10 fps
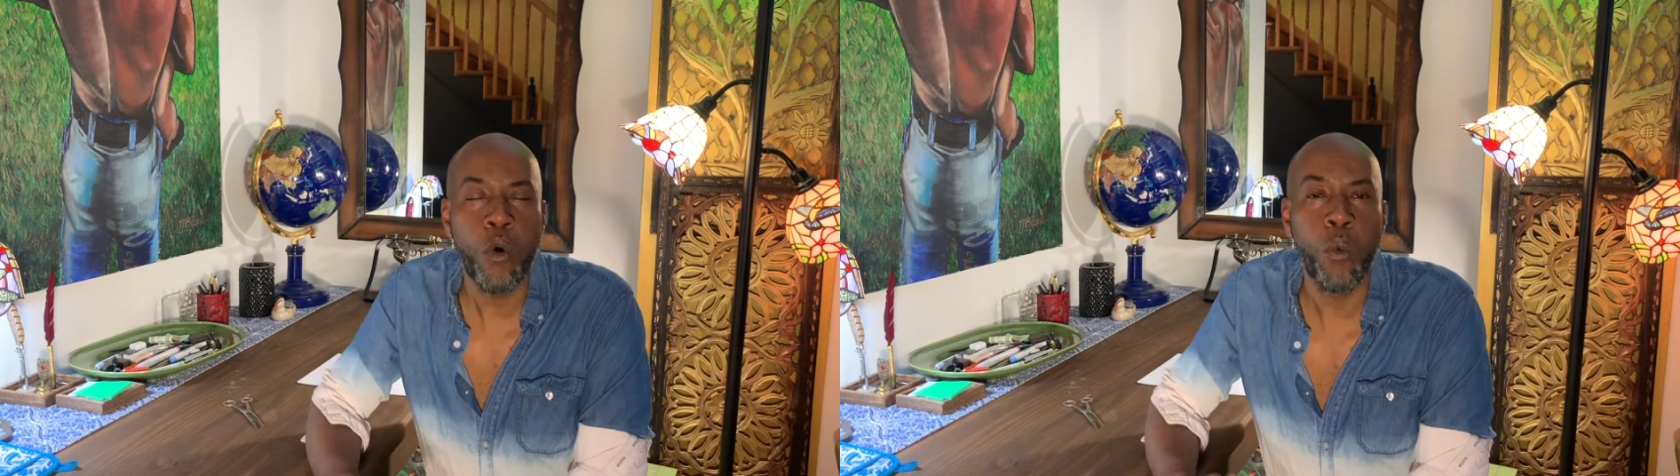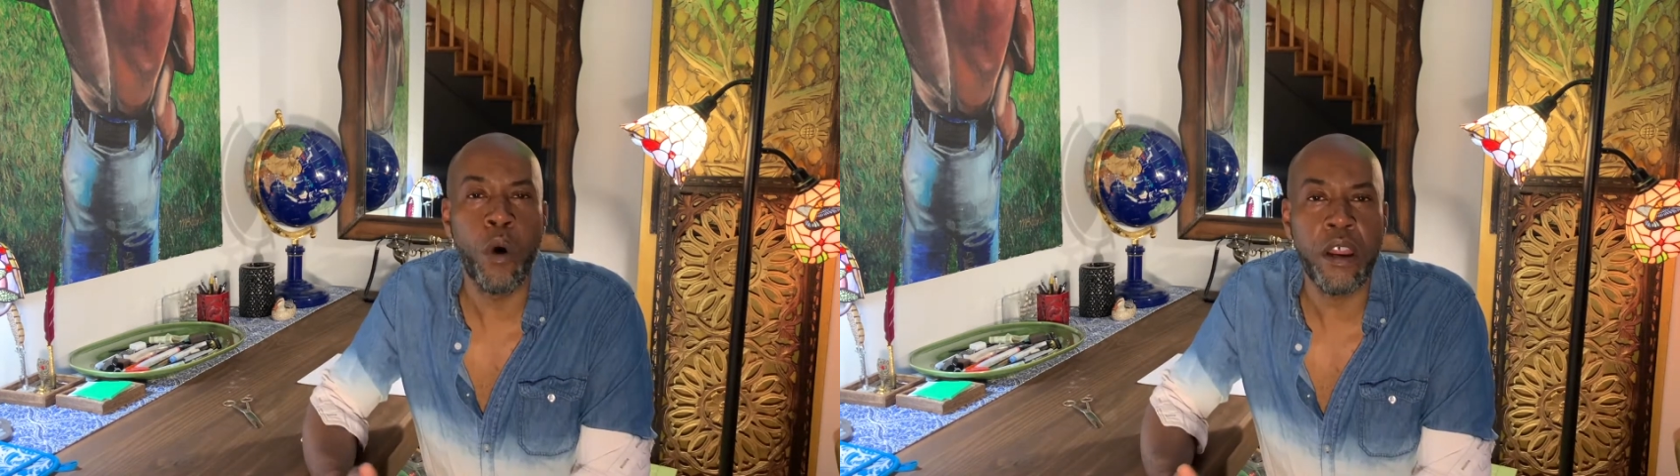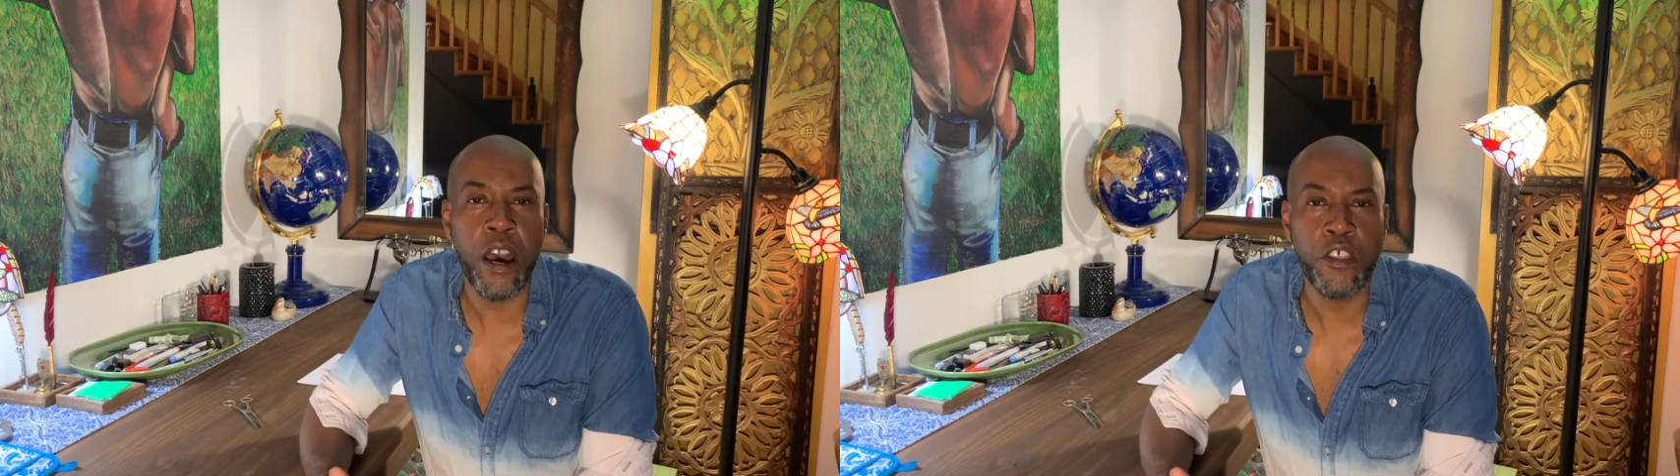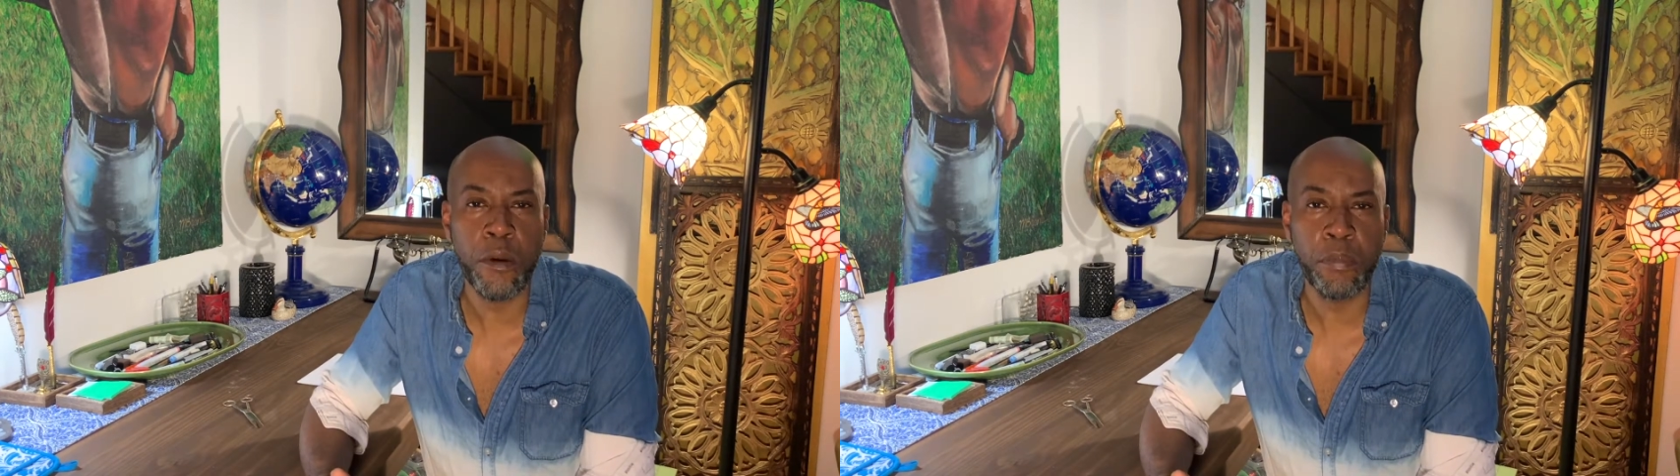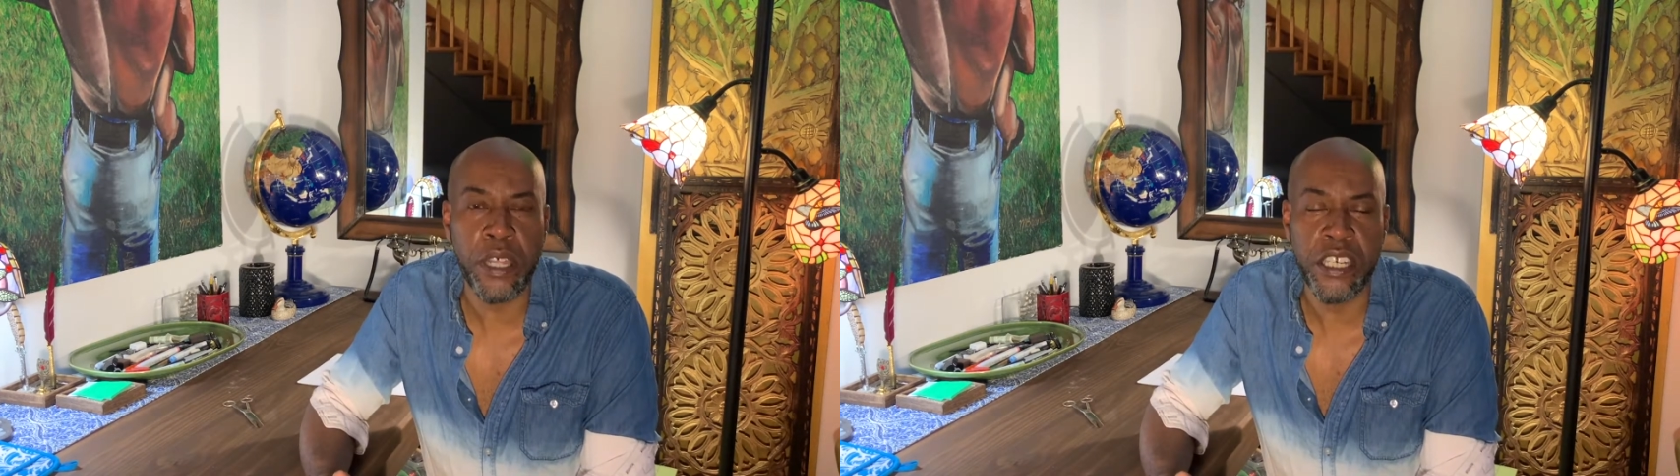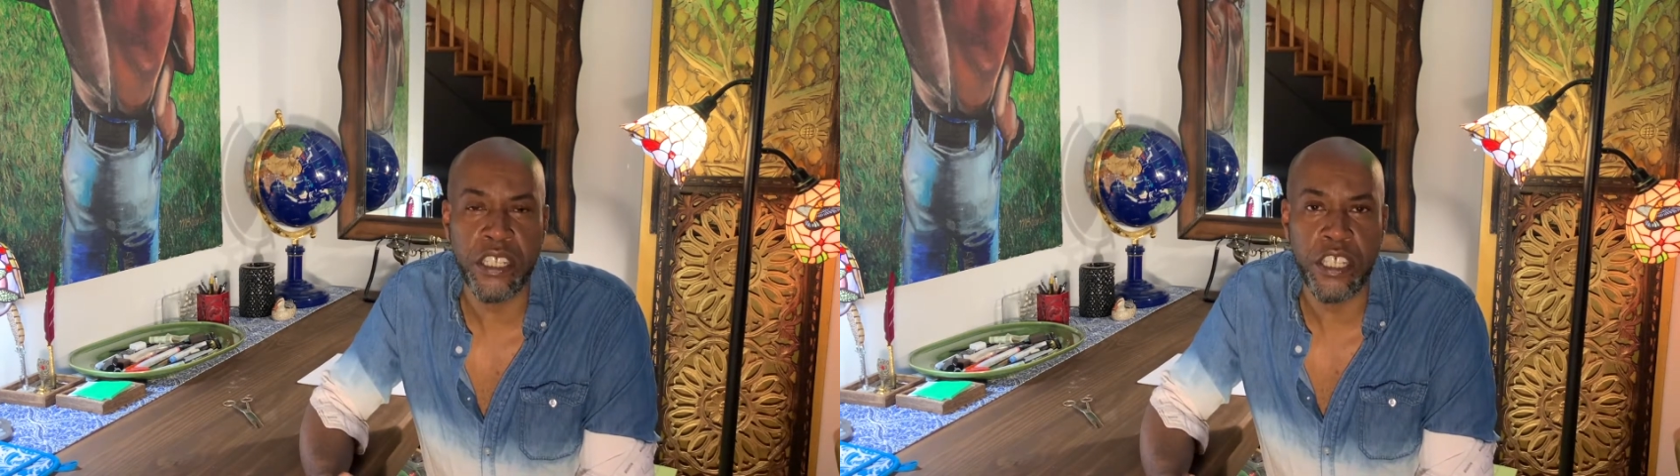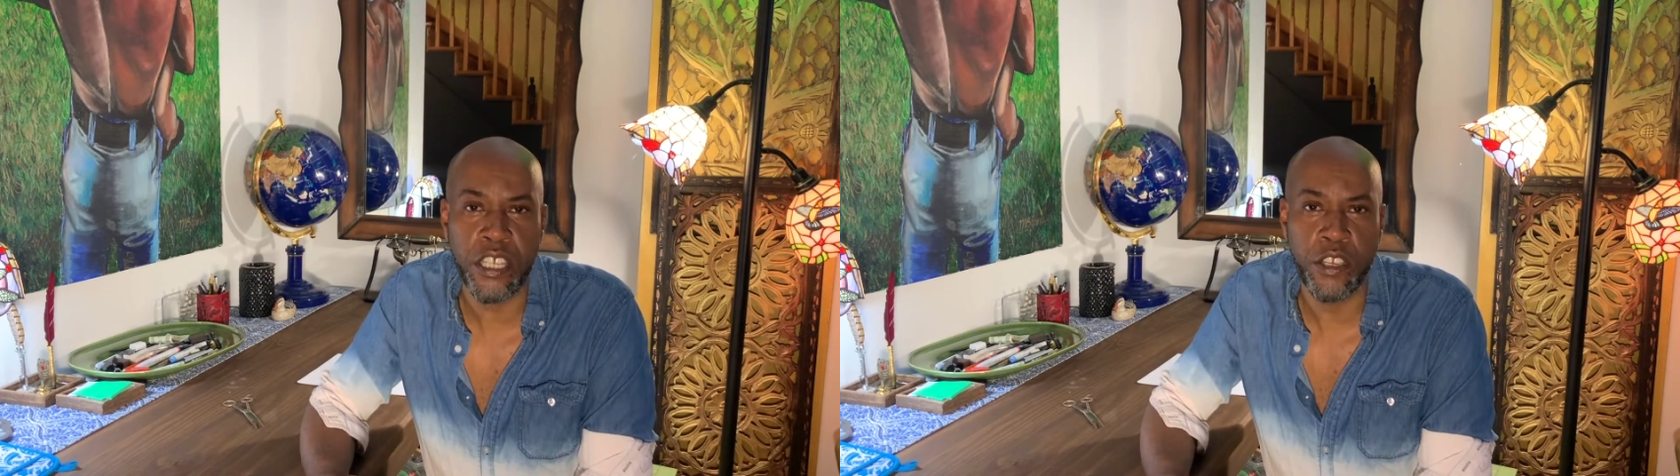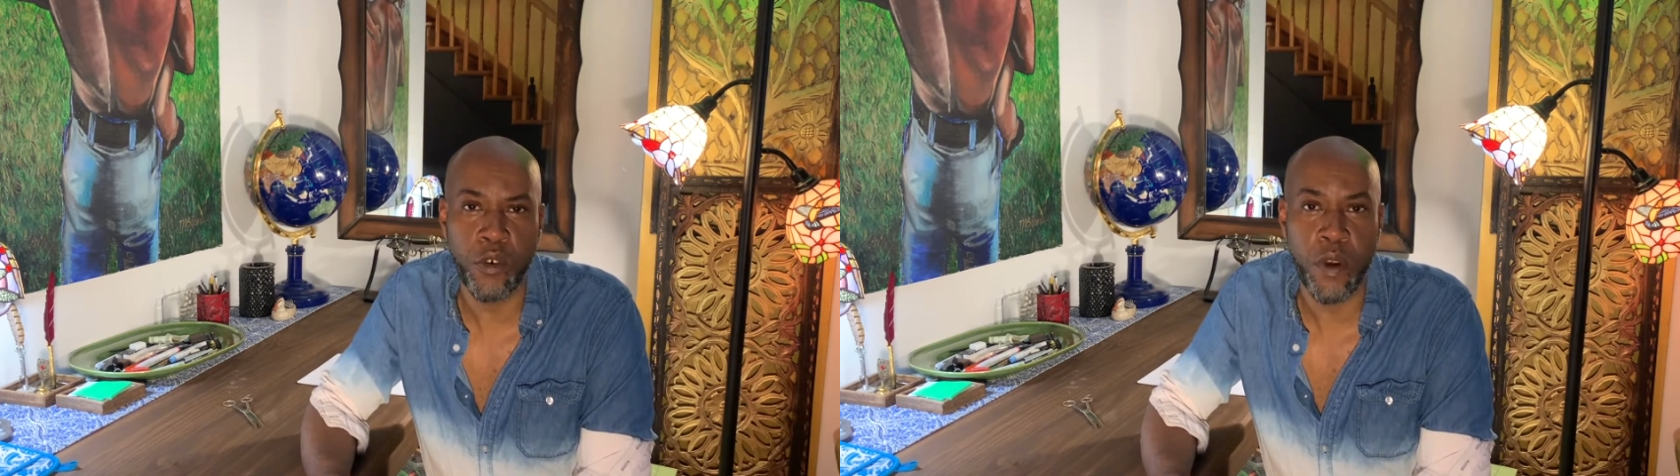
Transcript: What other places can you